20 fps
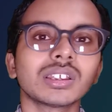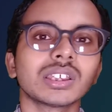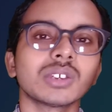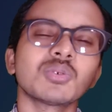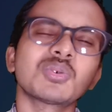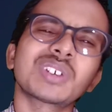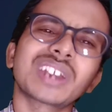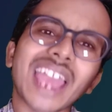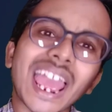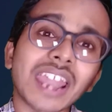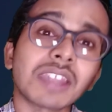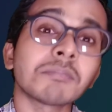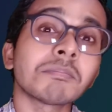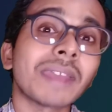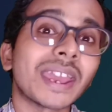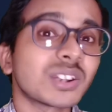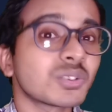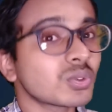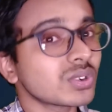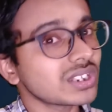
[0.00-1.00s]
you can
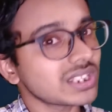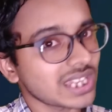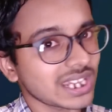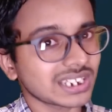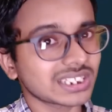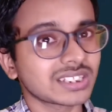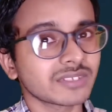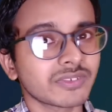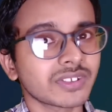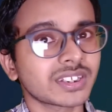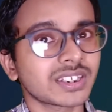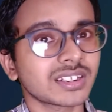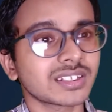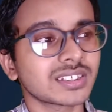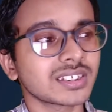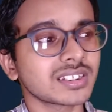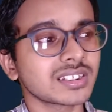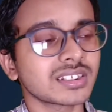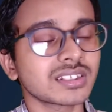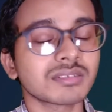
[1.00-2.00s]
manually activate
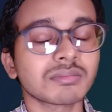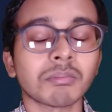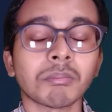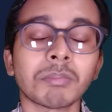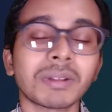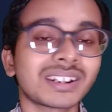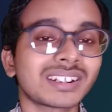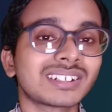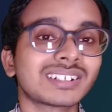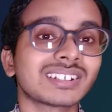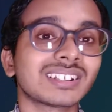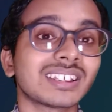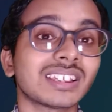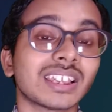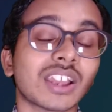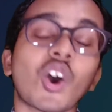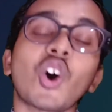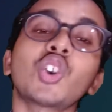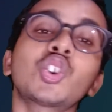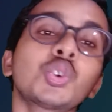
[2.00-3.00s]
it, but
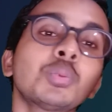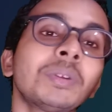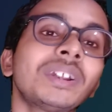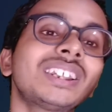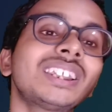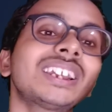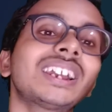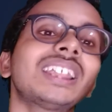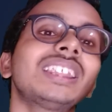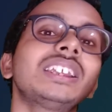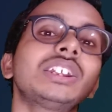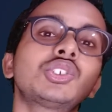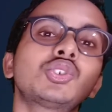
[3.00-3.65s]
automatically